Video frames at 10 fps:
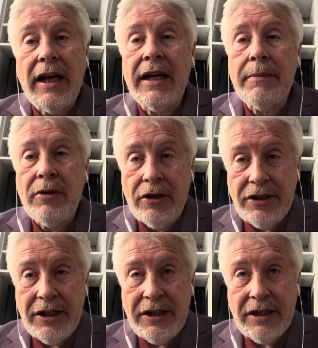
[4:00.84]
and
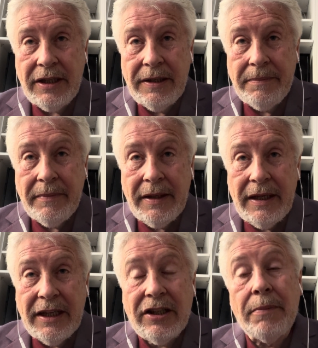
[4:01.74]
emerges
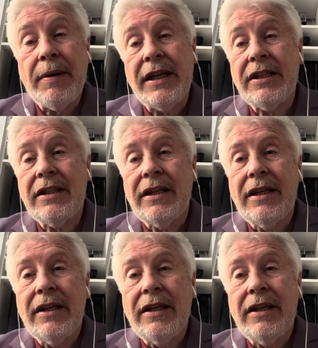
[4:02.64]
is at best